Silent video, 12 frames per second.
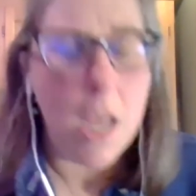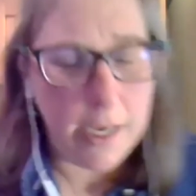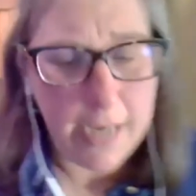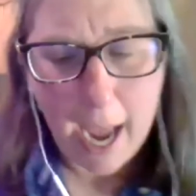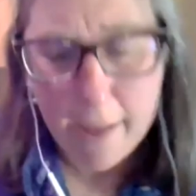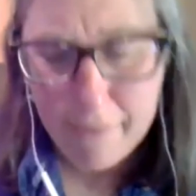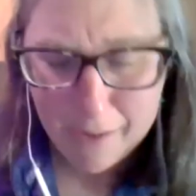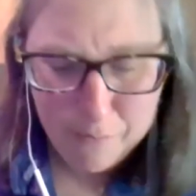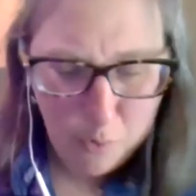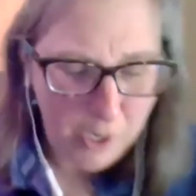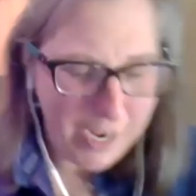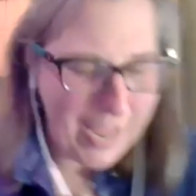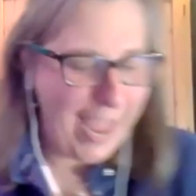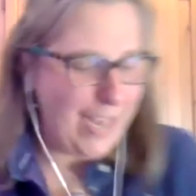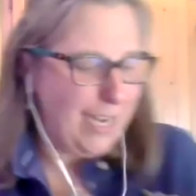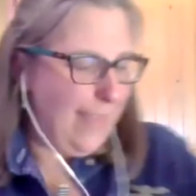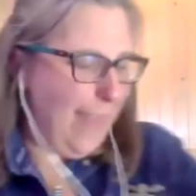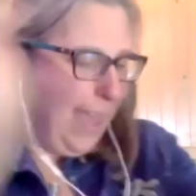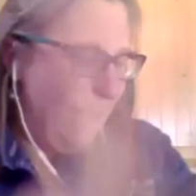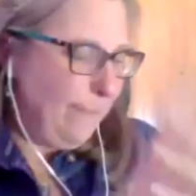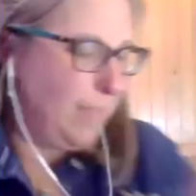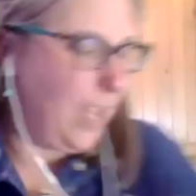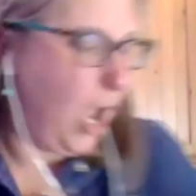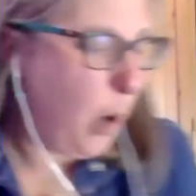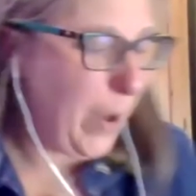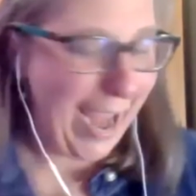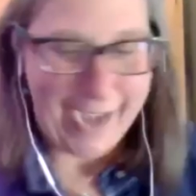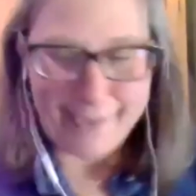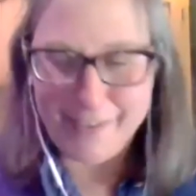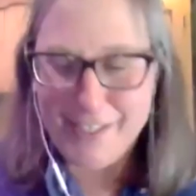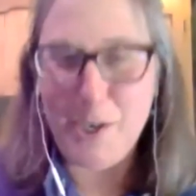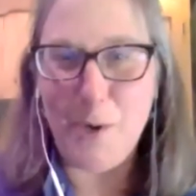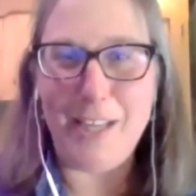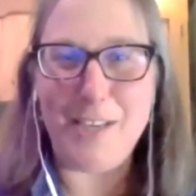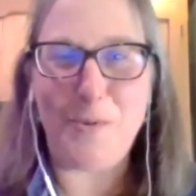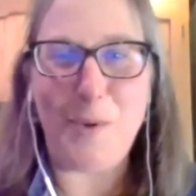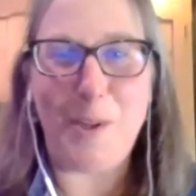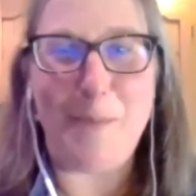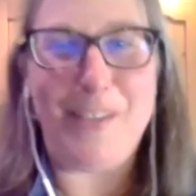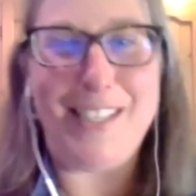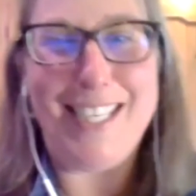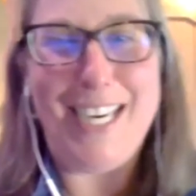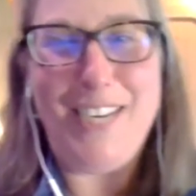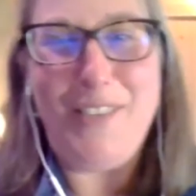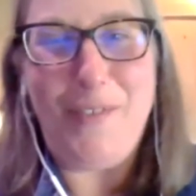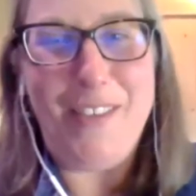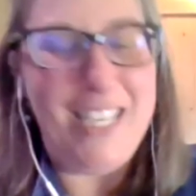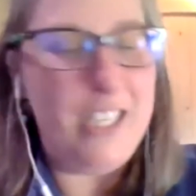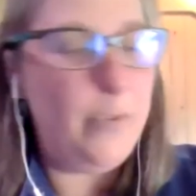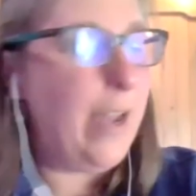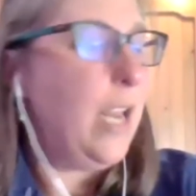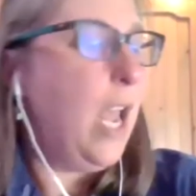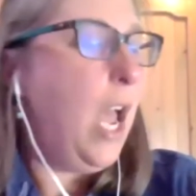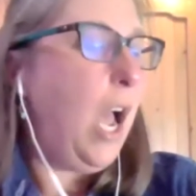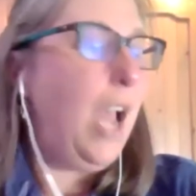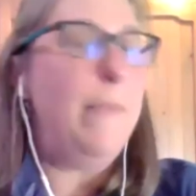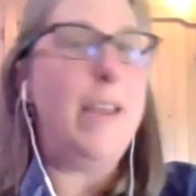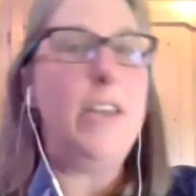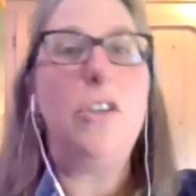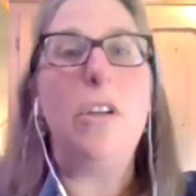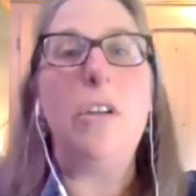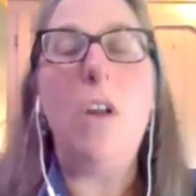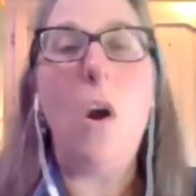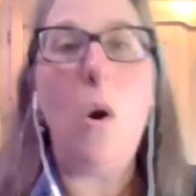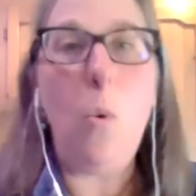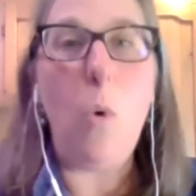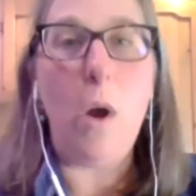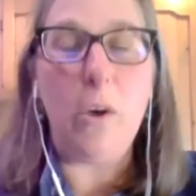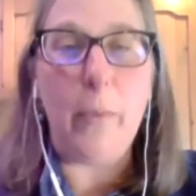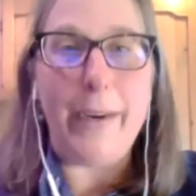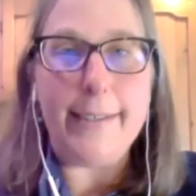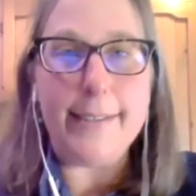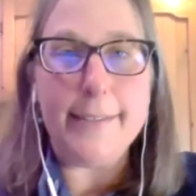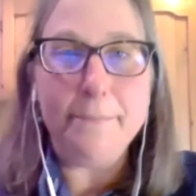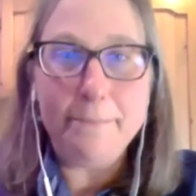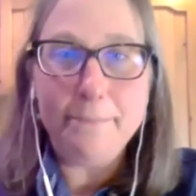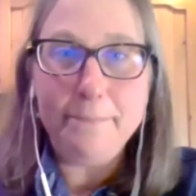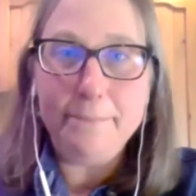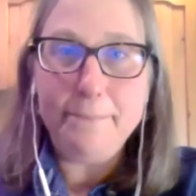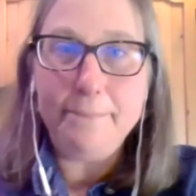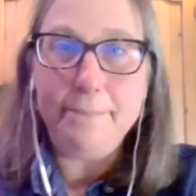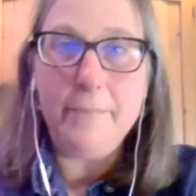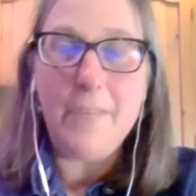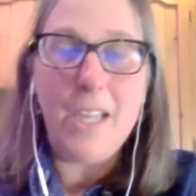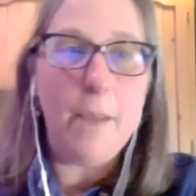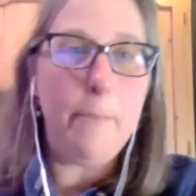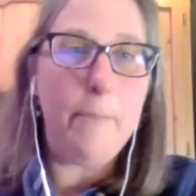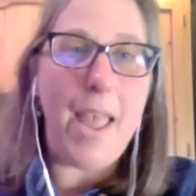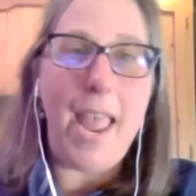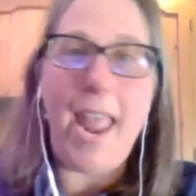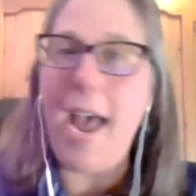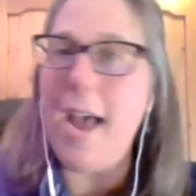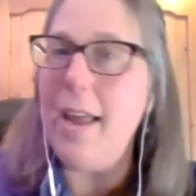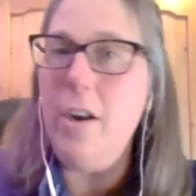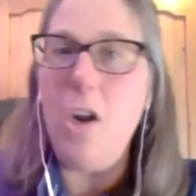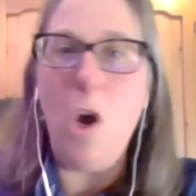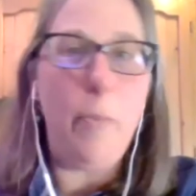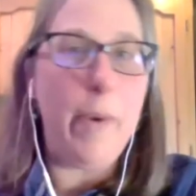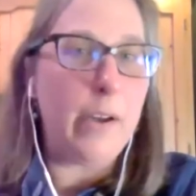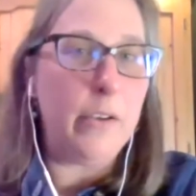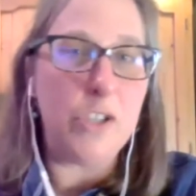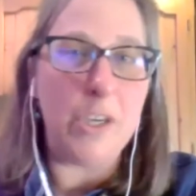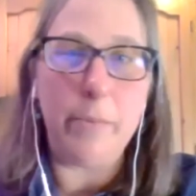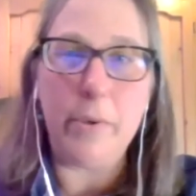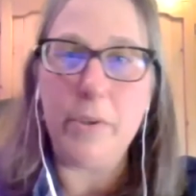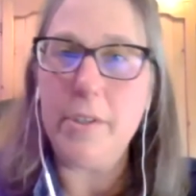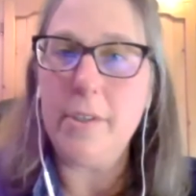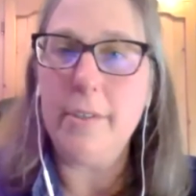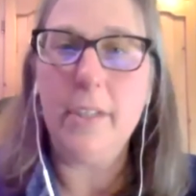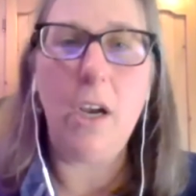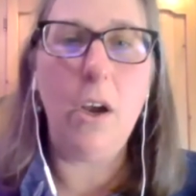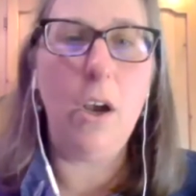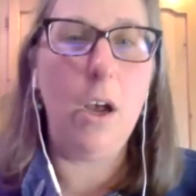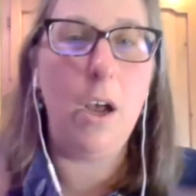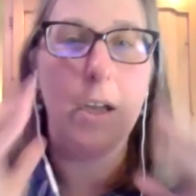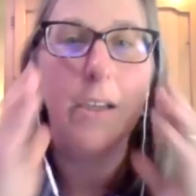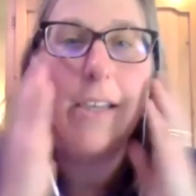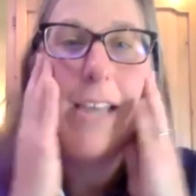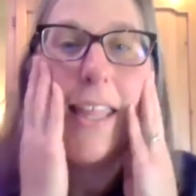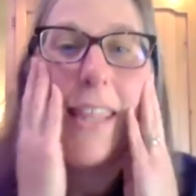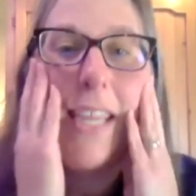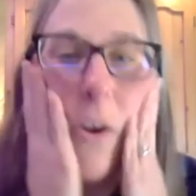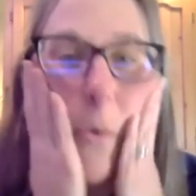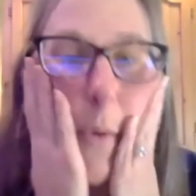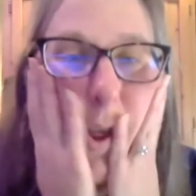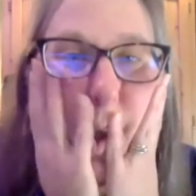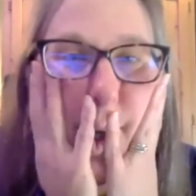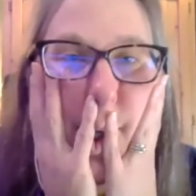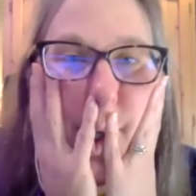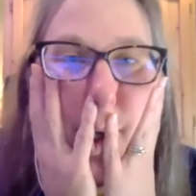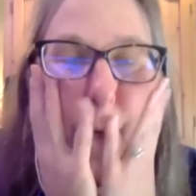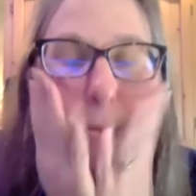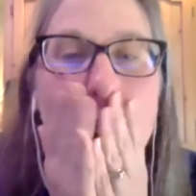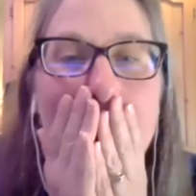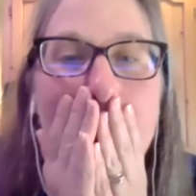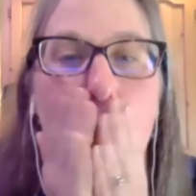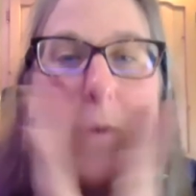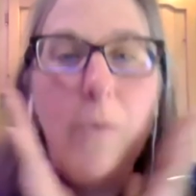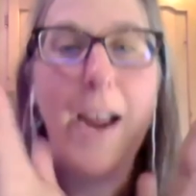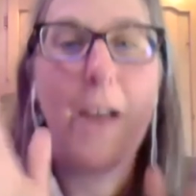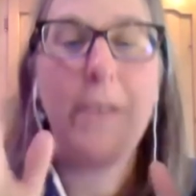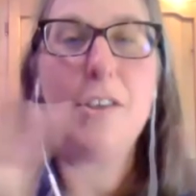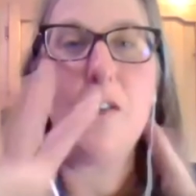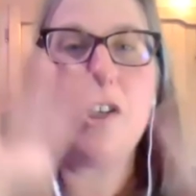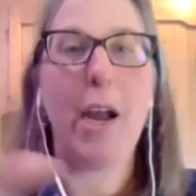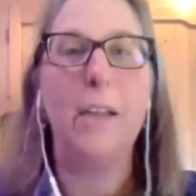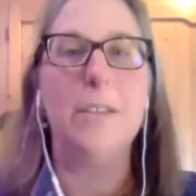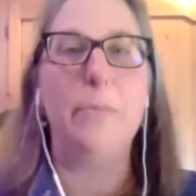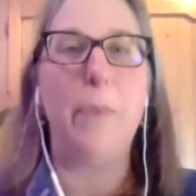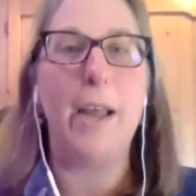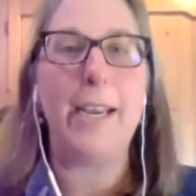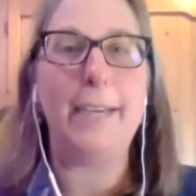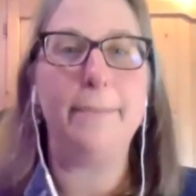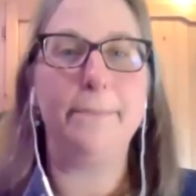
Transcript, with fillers: yeah, know, I've got more to add to that. Okay, so let's roll up the sleeves for this one. I mentioned no water wings at no puddle jumpers. Oh, nothing with the tubes that go around a child's body.